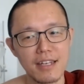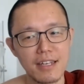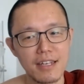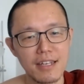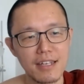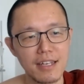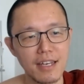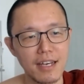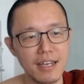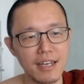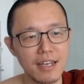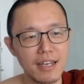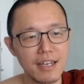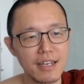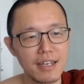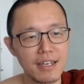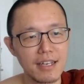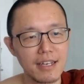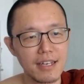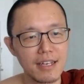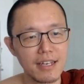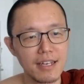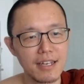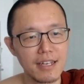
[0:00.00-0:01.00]
Yeah.
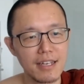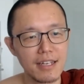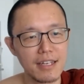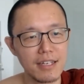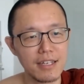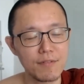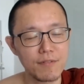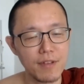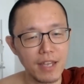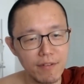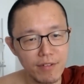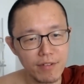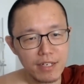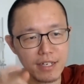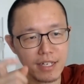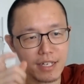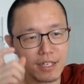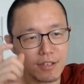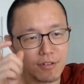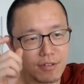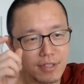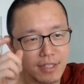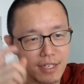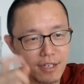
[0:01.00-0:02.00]
If every day
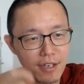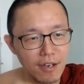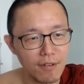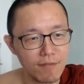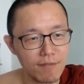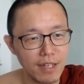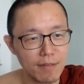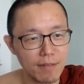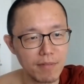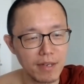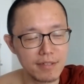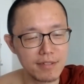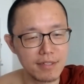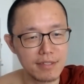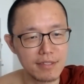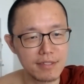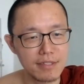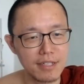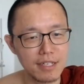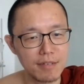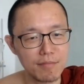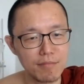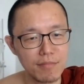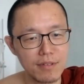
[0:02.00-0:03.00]
you think of that person's
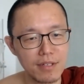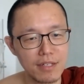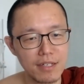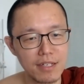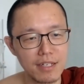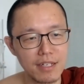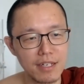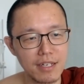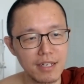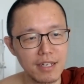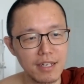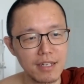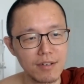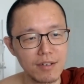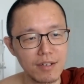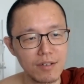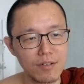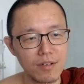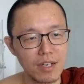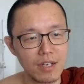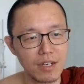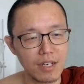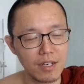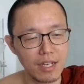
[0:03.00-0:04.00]
name
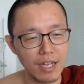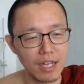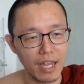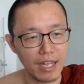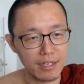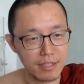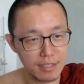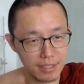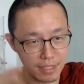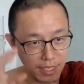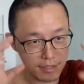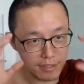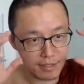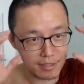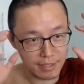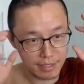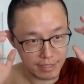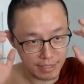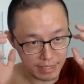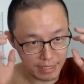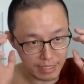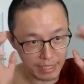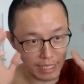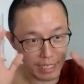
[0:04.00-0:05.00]
and just
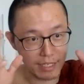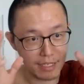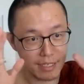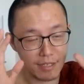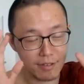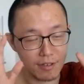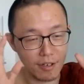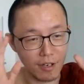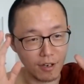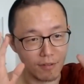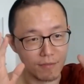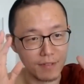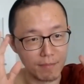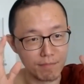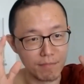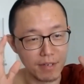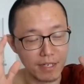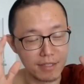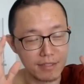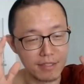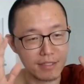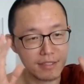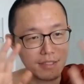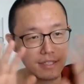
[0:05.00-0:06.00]
think of that
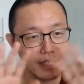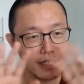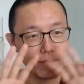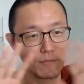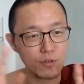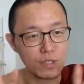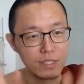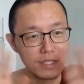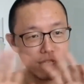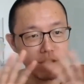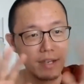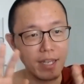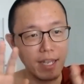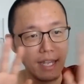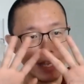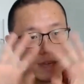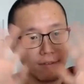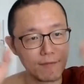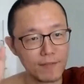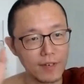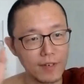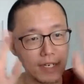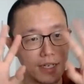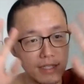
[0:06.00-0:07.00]
person's name without
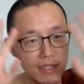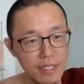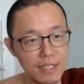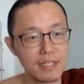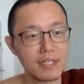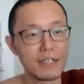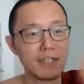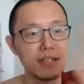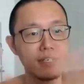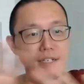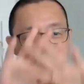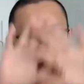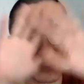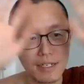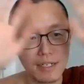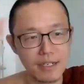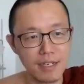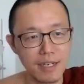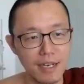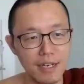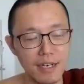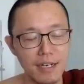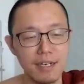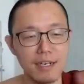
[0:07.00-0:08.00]
further
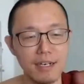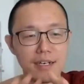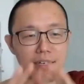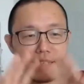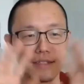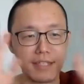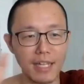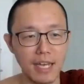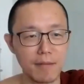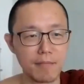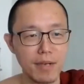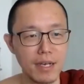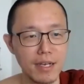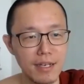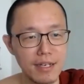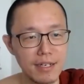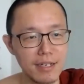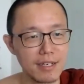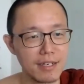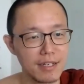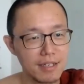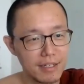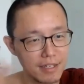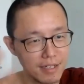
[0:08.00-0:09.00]
Dharma